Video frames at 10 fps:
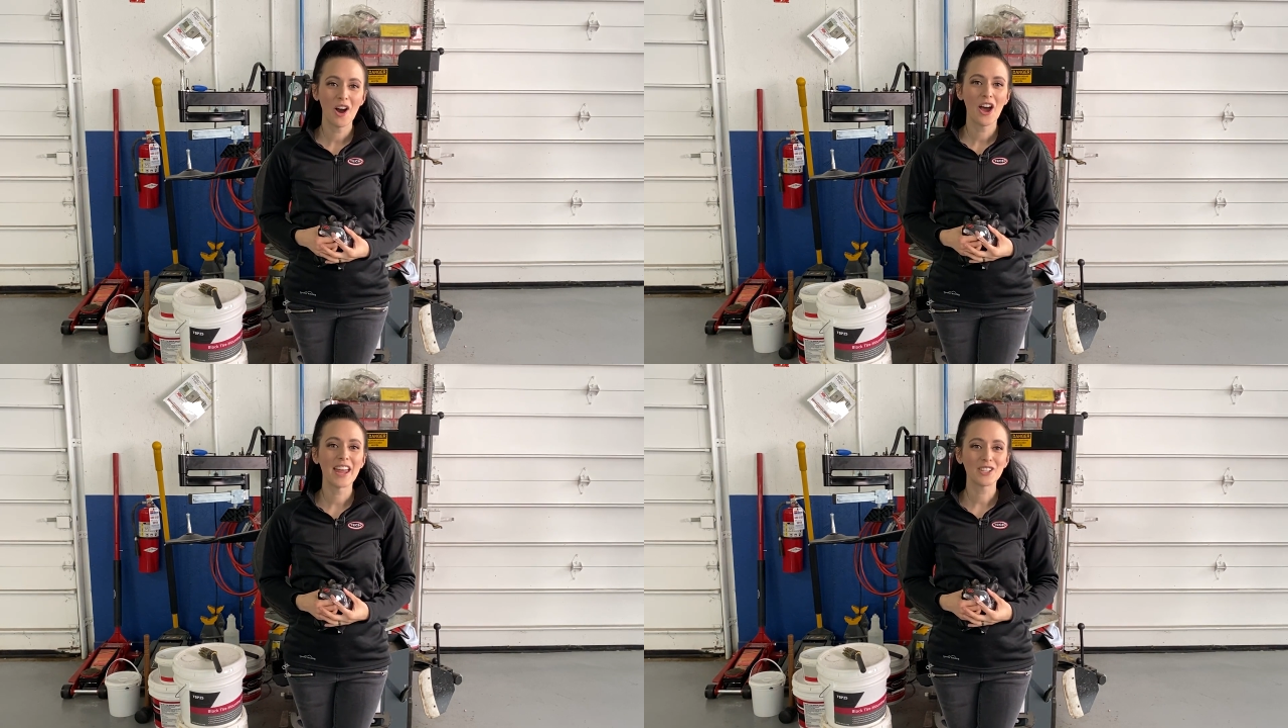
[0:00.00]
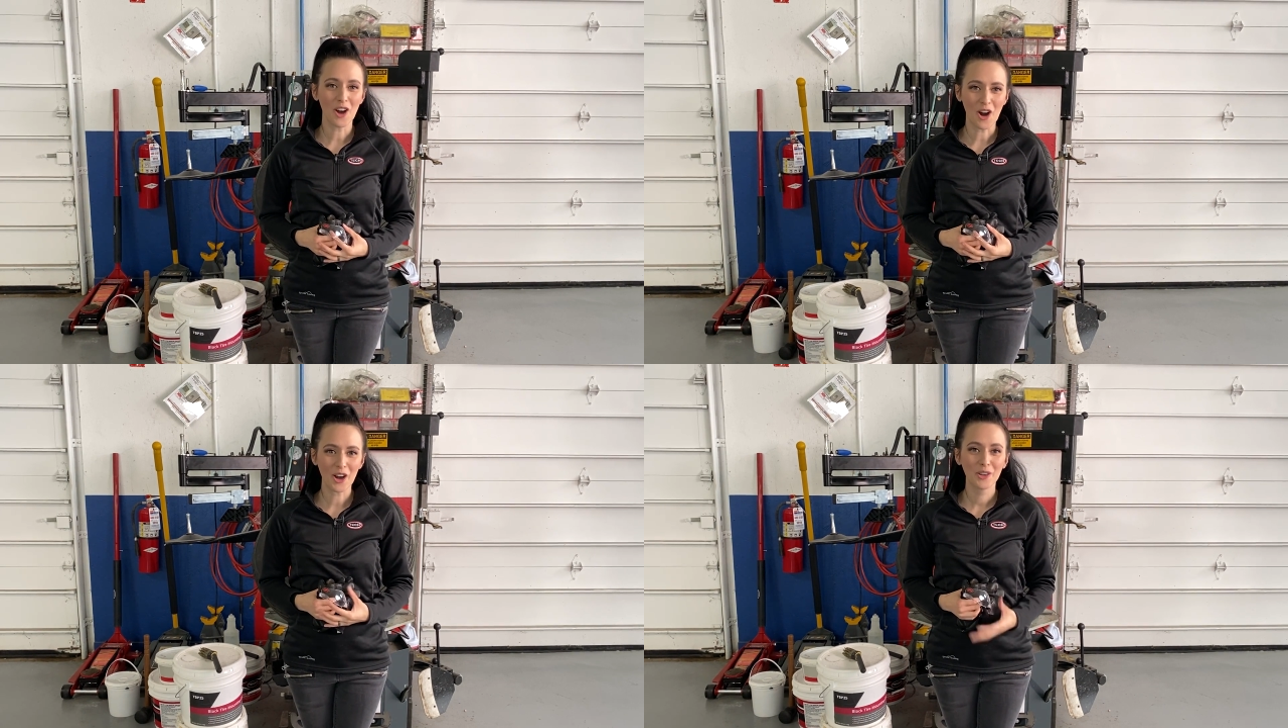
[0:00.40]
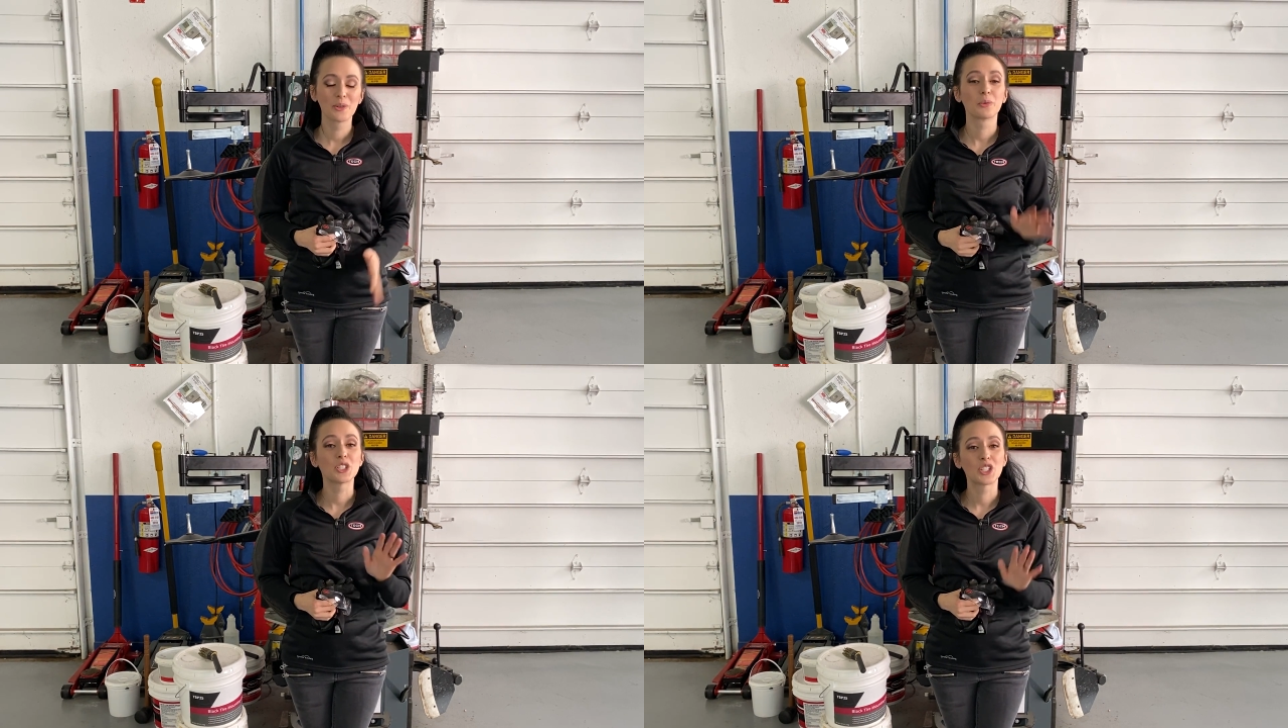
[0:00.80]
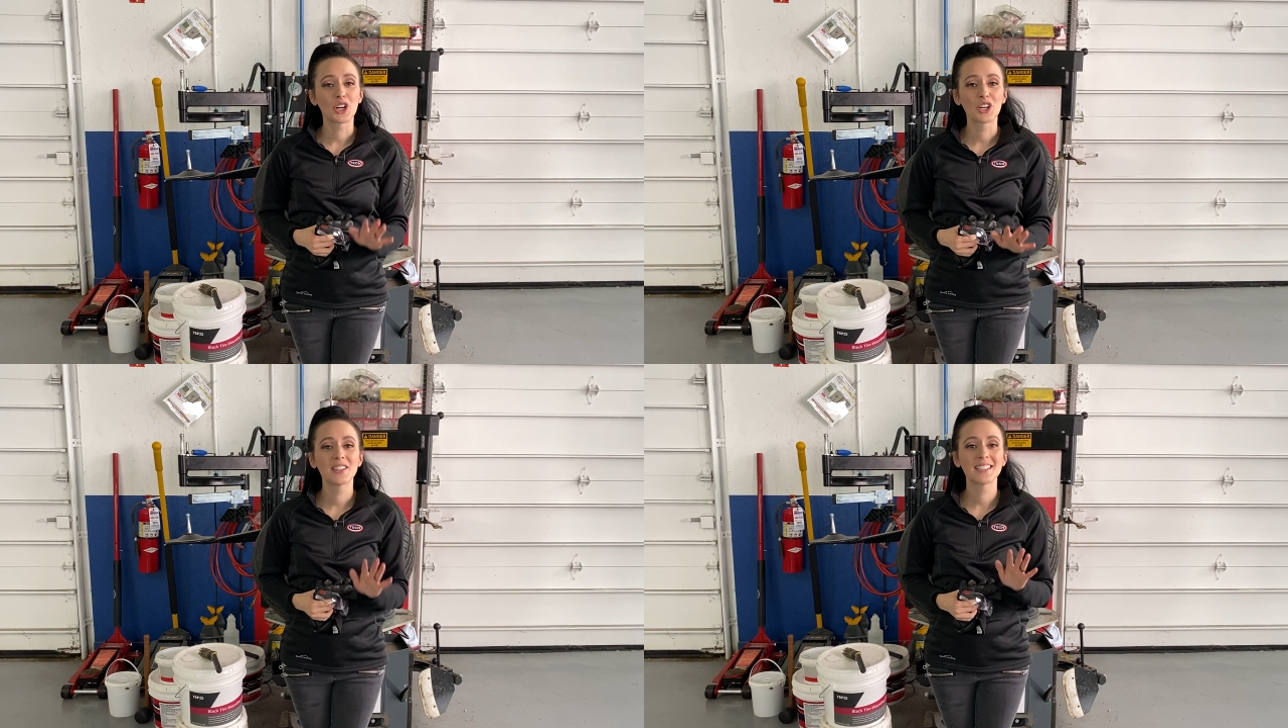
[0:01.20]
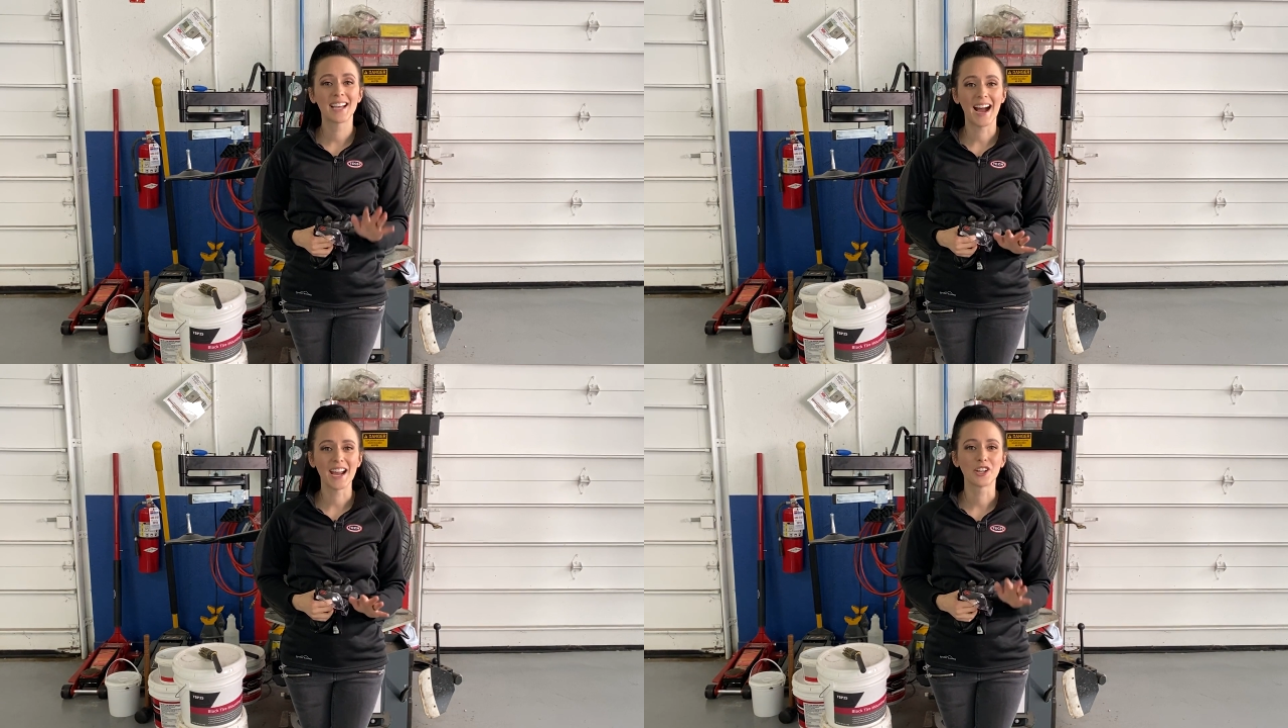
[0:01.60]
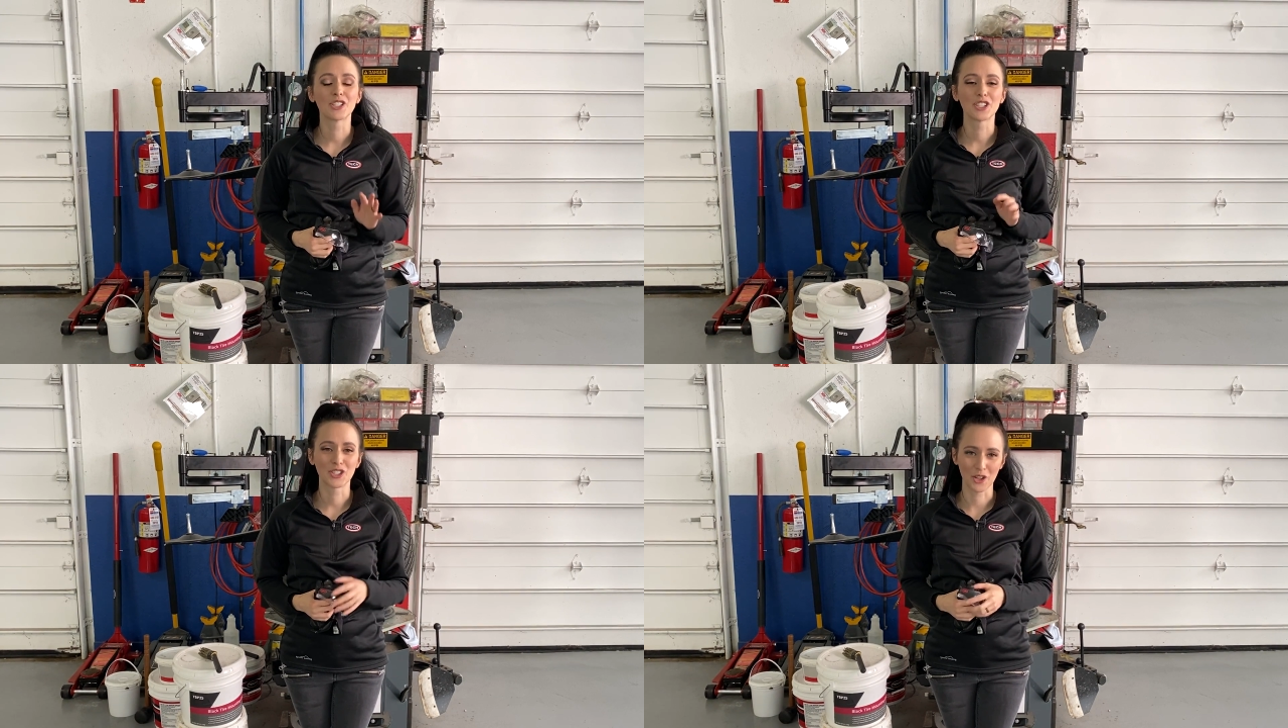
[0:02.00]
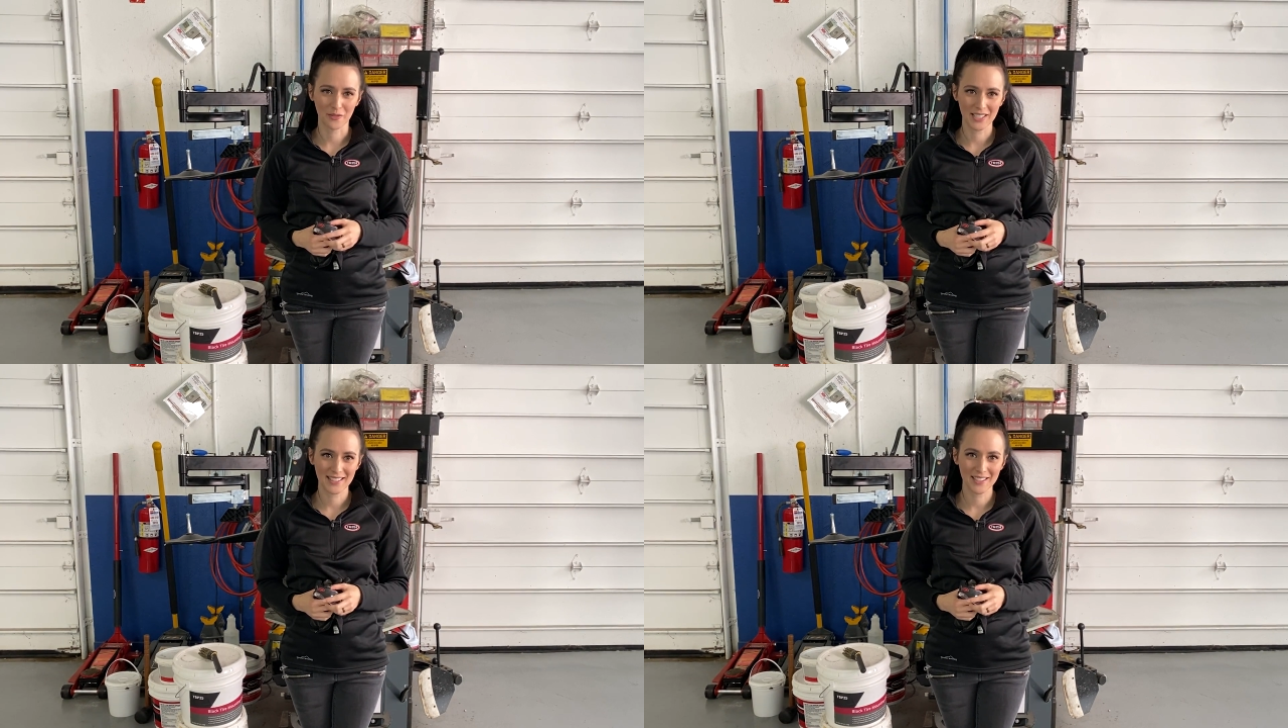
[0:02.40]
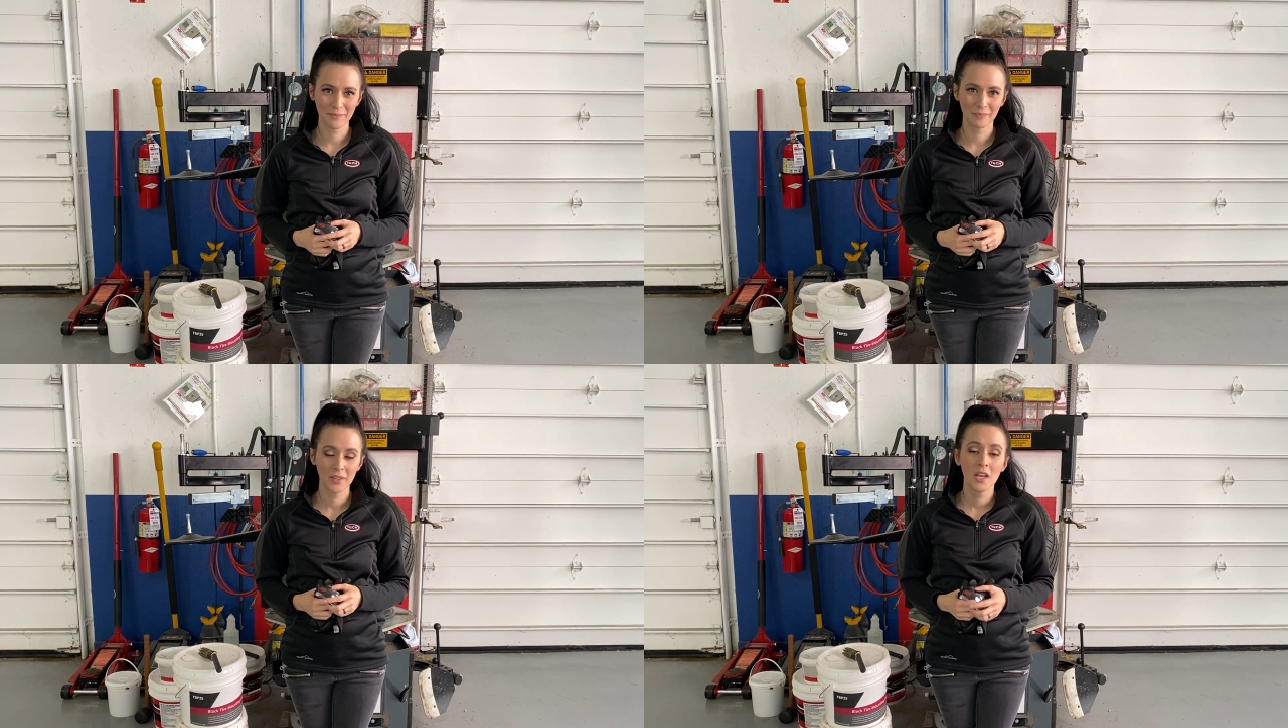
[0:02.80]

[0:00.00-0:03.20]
And R, return the tire to service.